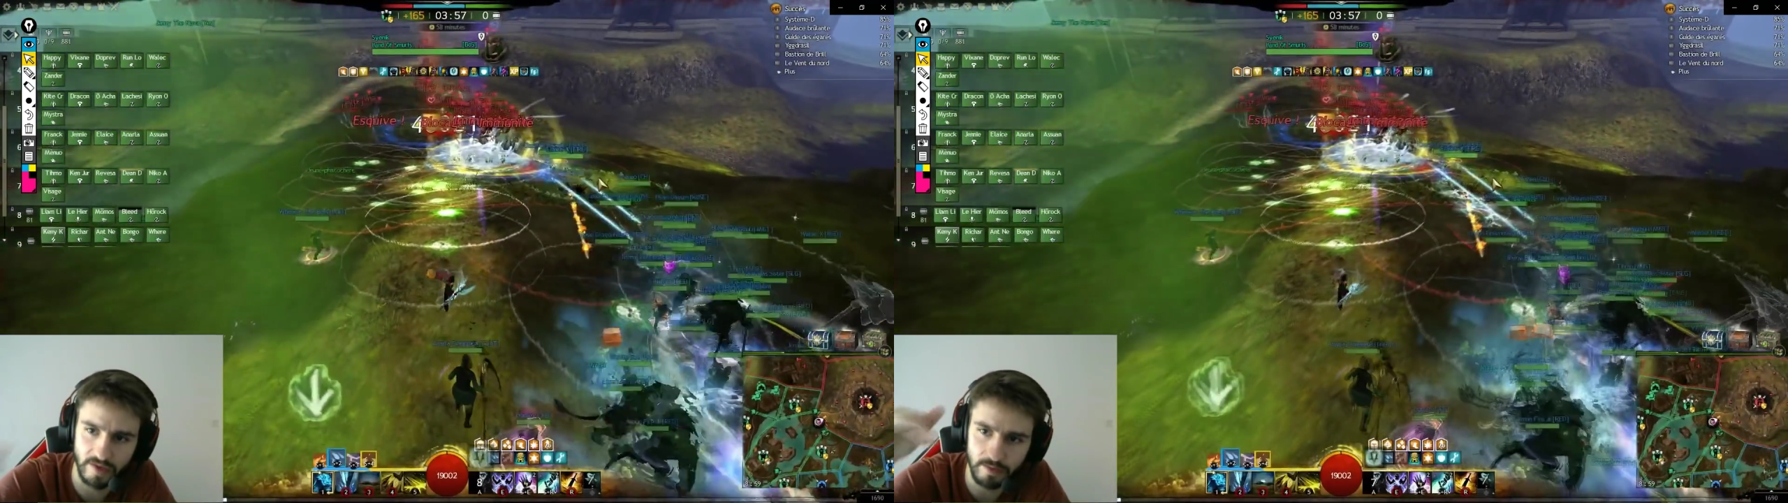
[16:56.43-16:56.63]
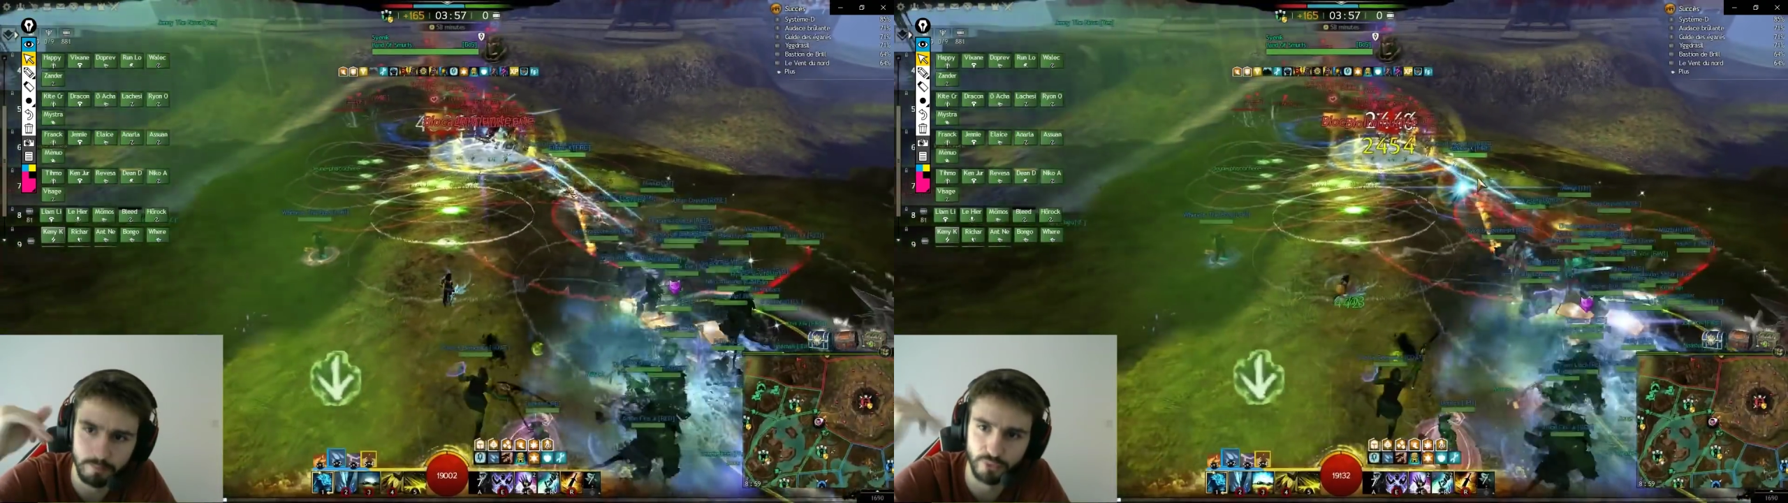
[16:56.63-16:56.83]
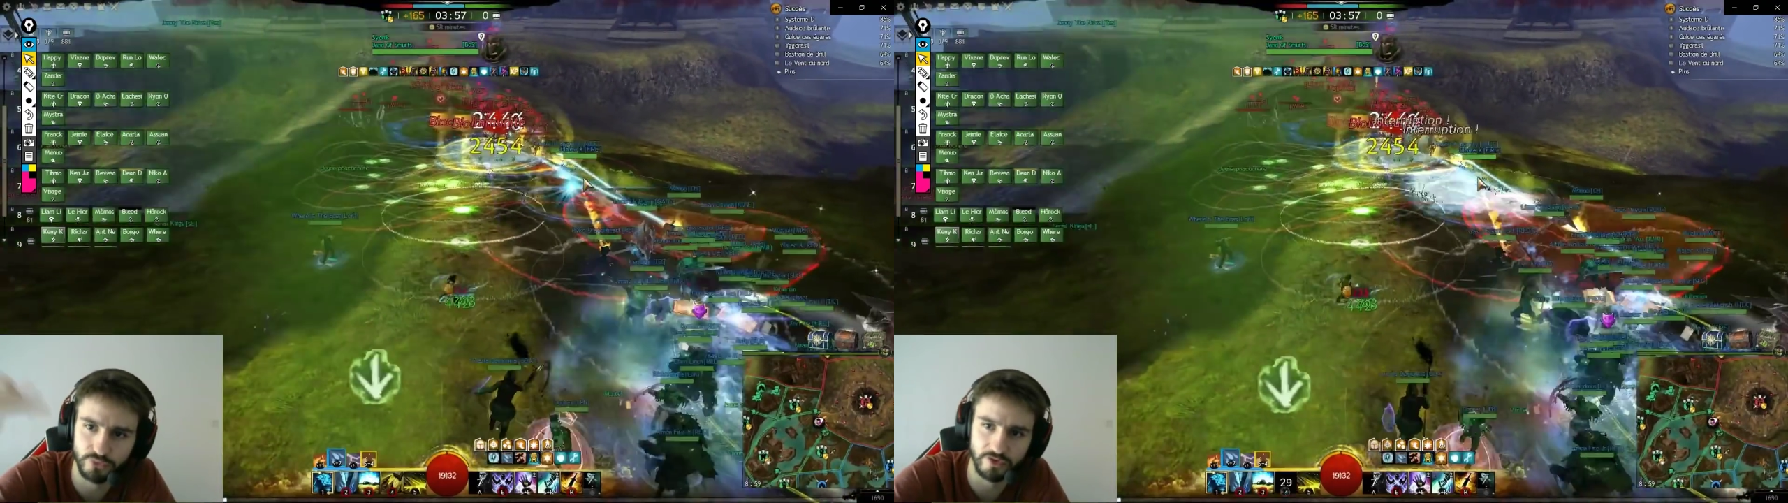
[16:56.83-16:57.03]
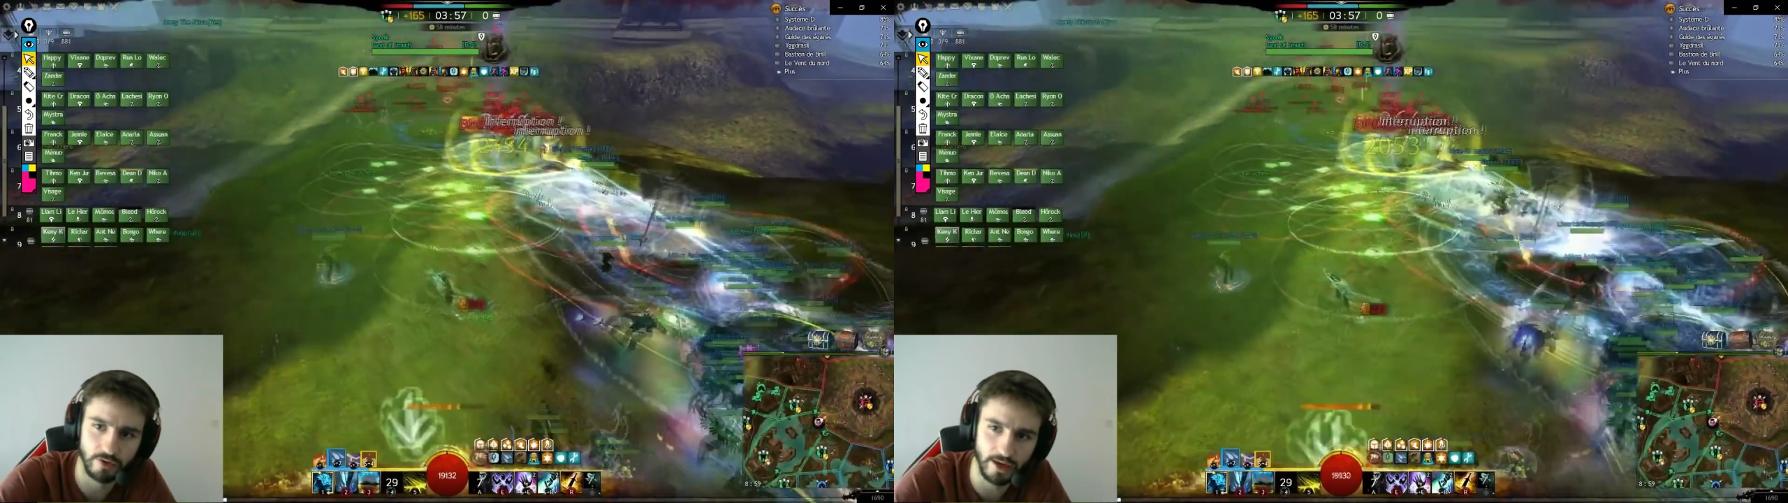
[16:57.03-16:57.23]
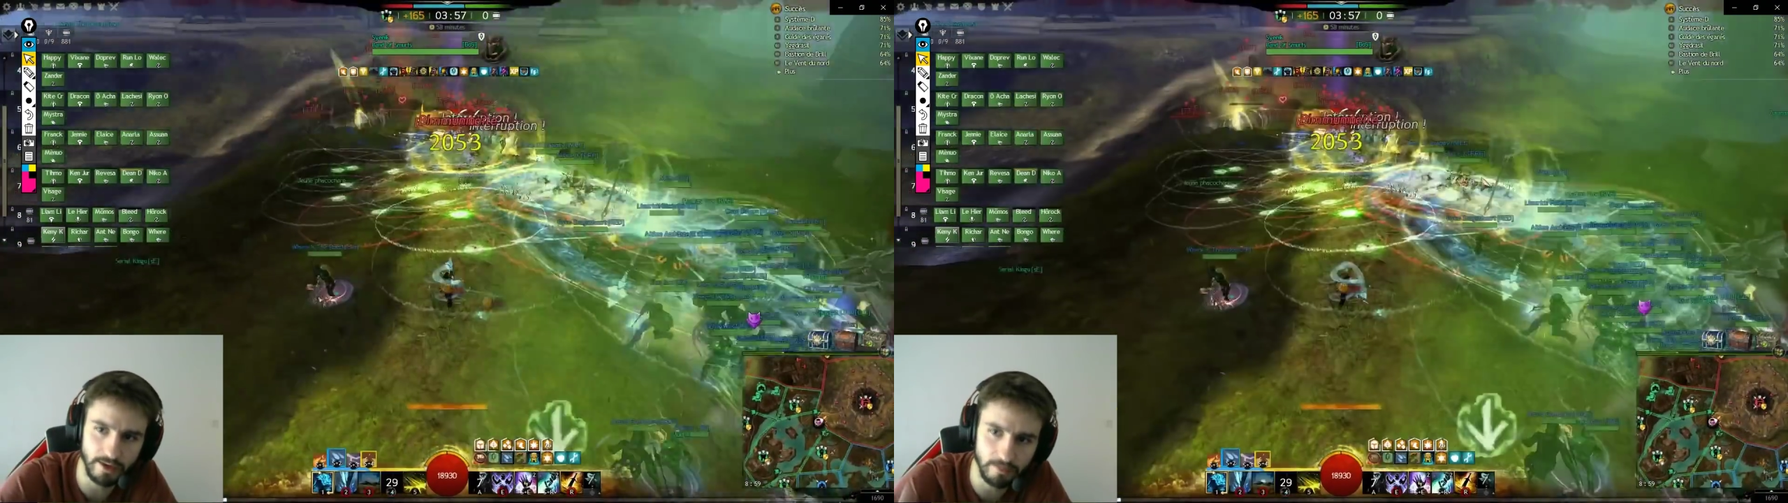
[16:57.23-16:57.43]
side,
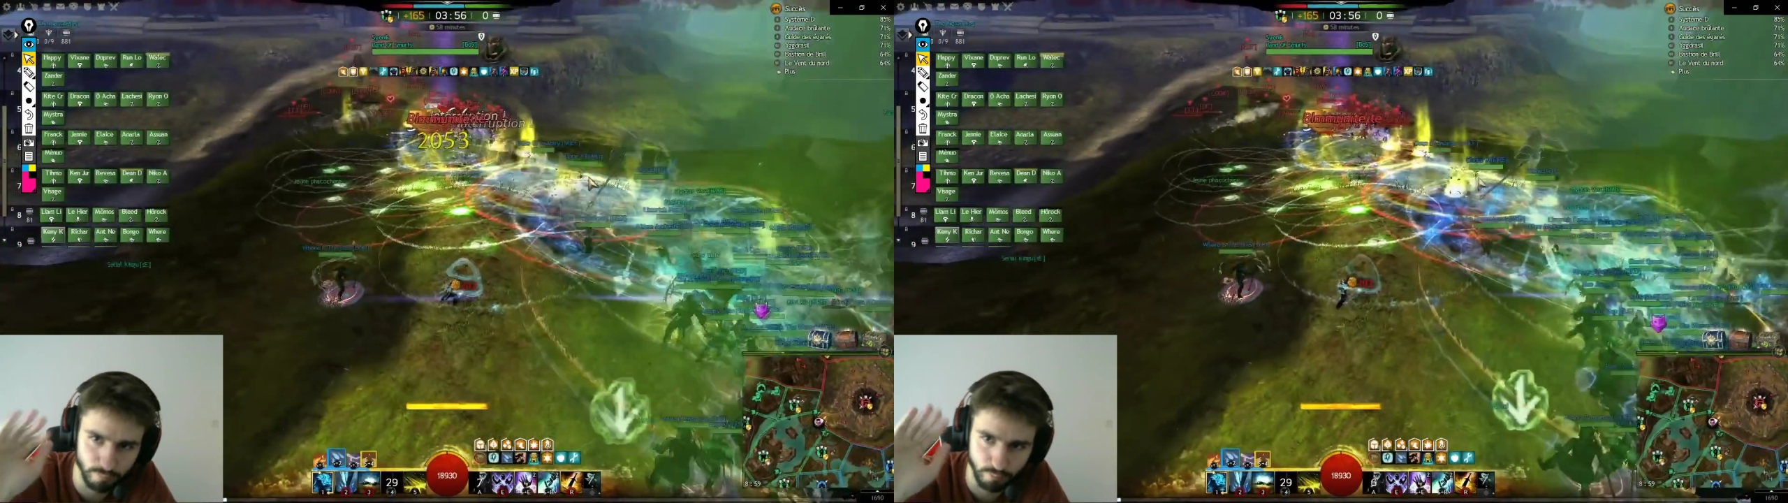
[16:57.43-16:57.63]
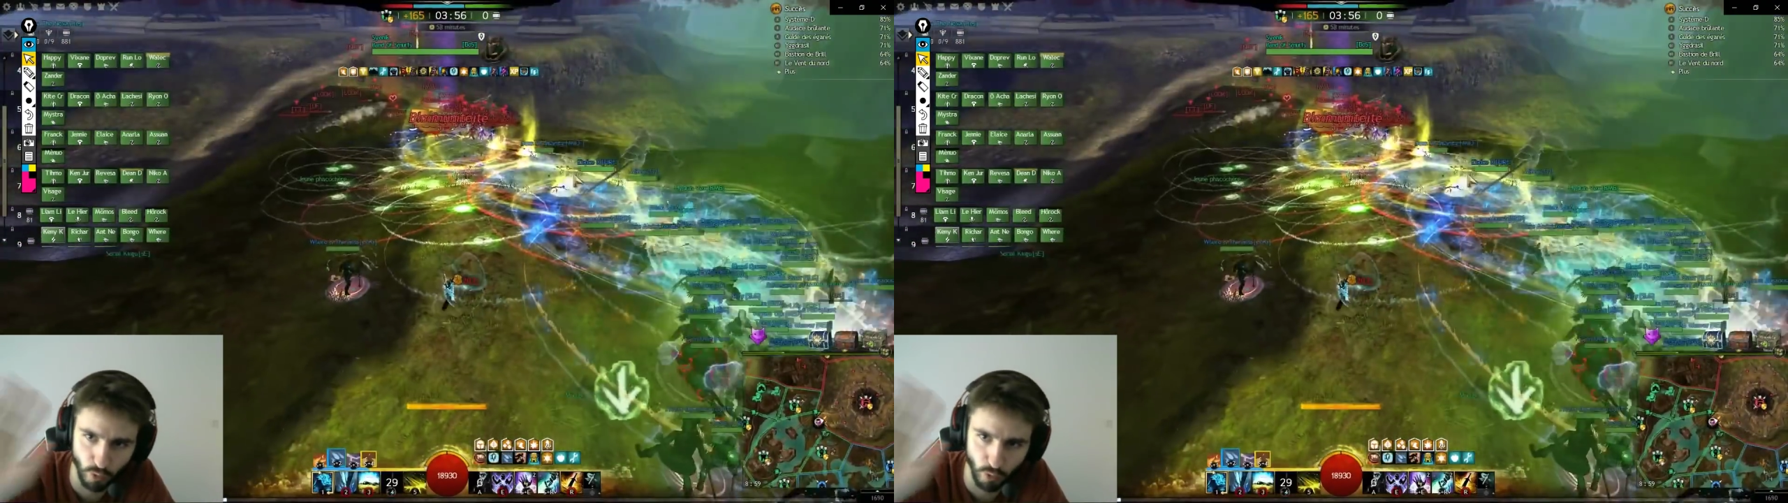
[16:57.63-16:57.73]
putting a line.